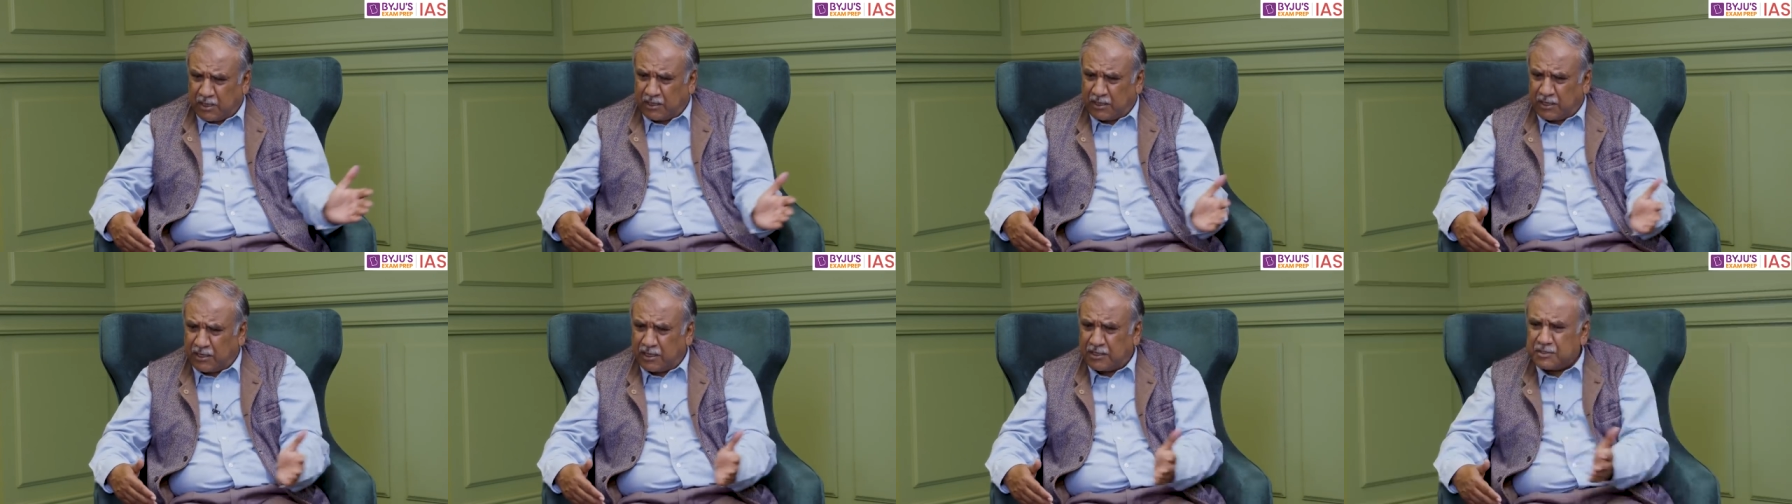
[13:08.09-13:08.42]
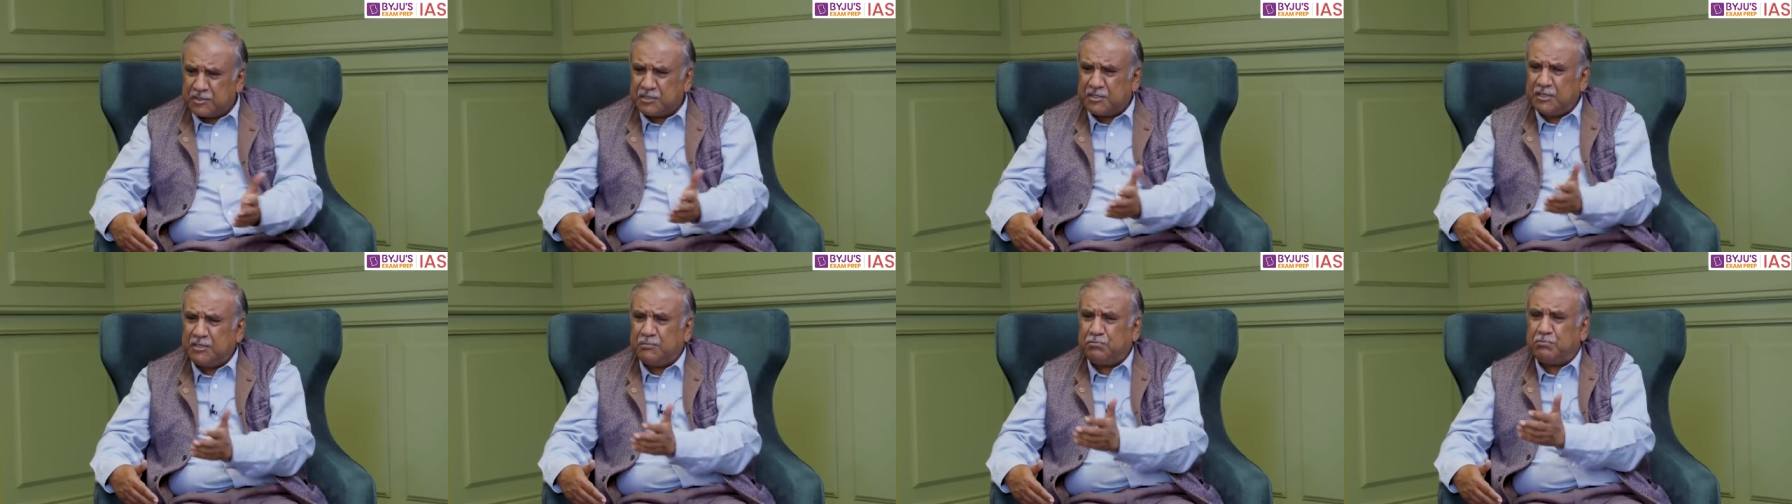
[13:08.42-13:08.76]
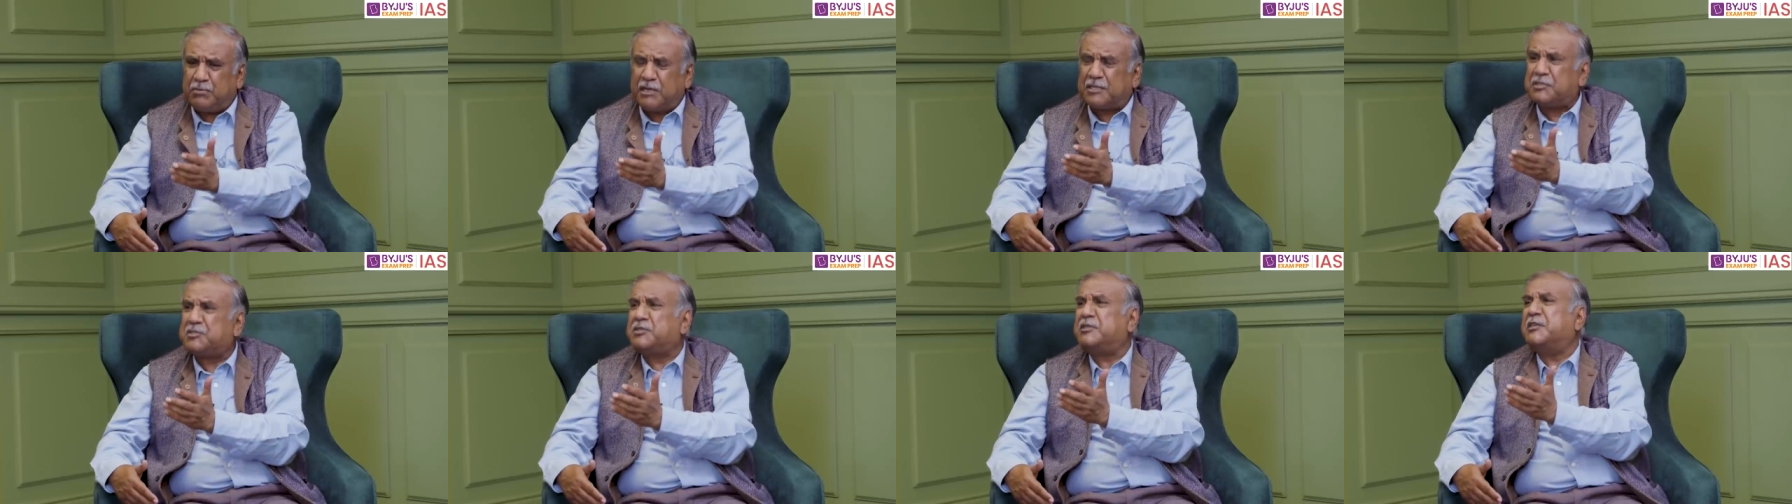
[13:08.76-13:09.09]
has the
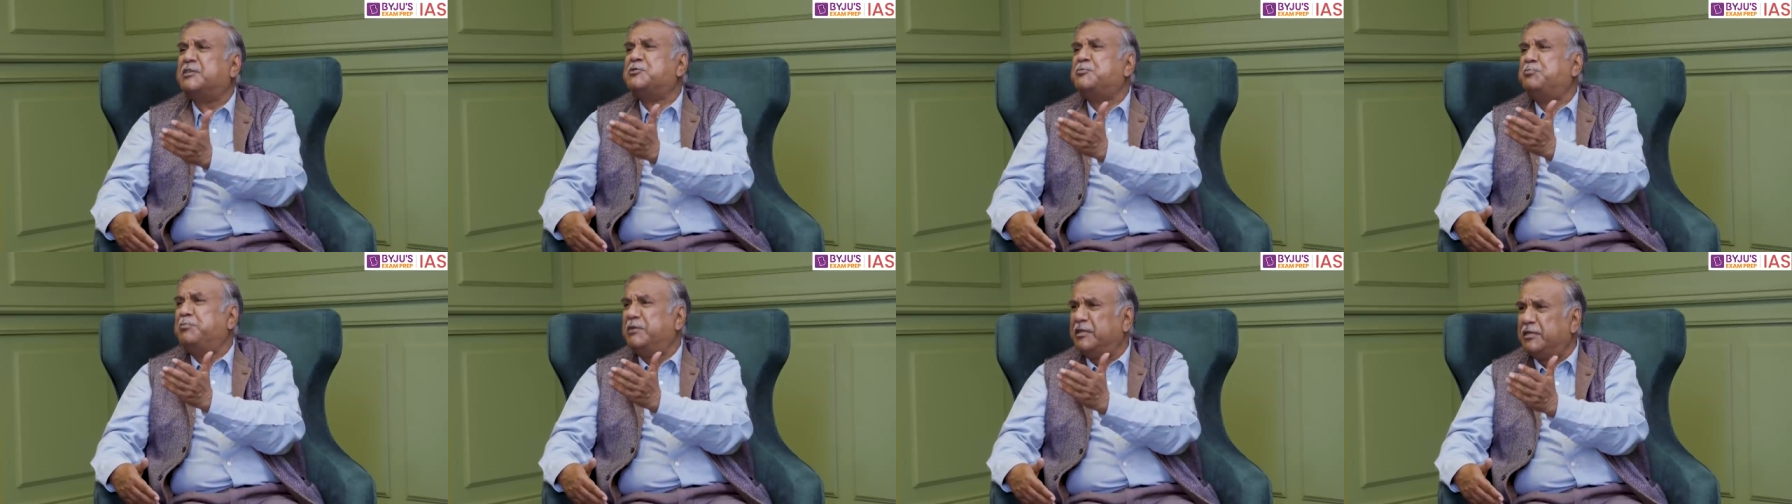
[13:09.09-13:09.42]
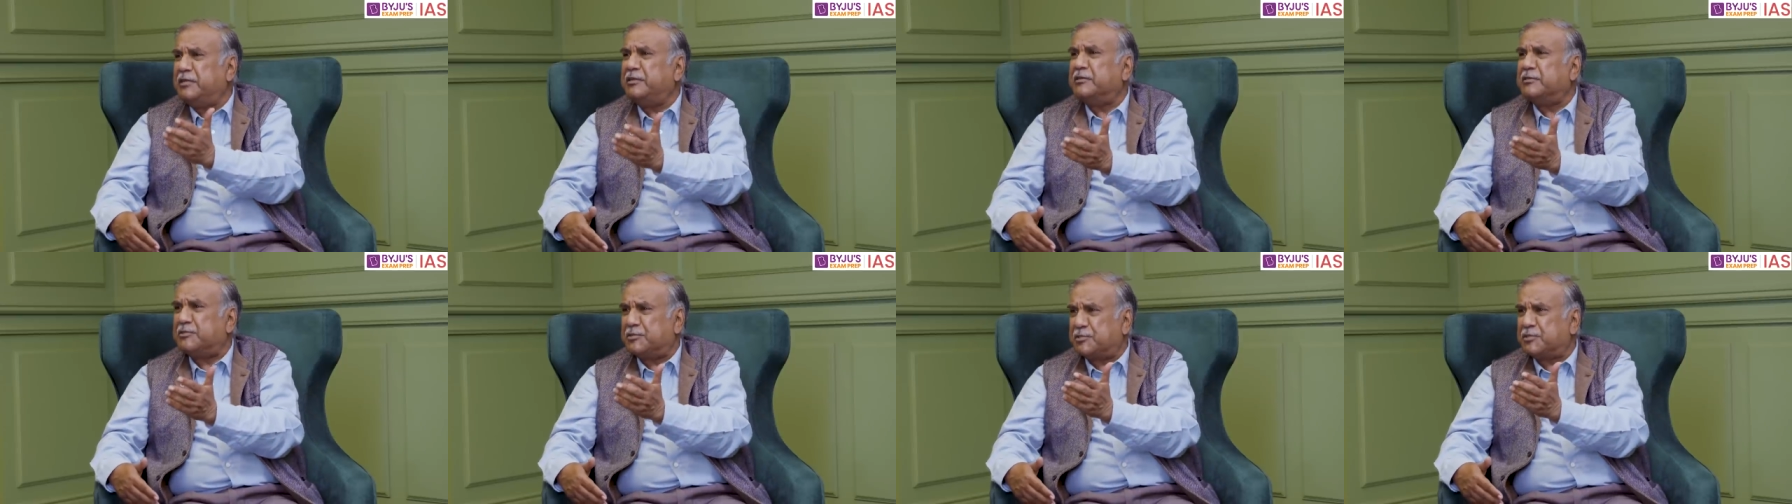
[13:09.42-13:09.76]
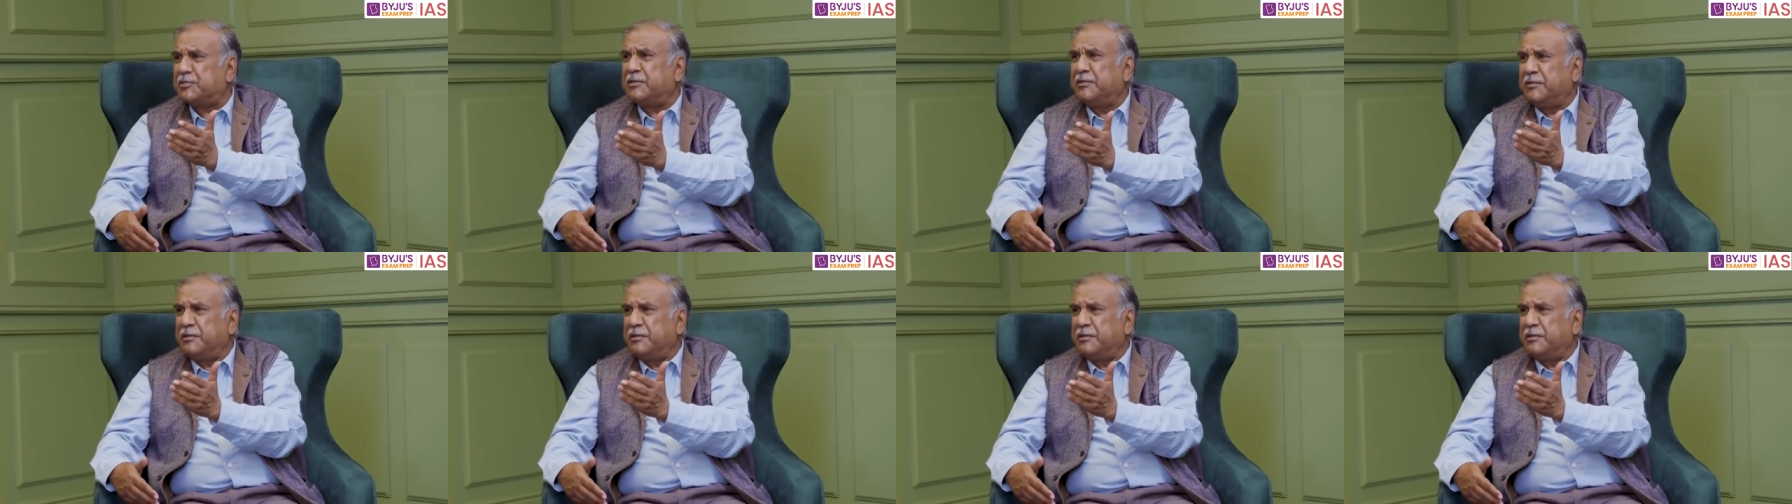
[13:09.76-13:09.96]
best experience.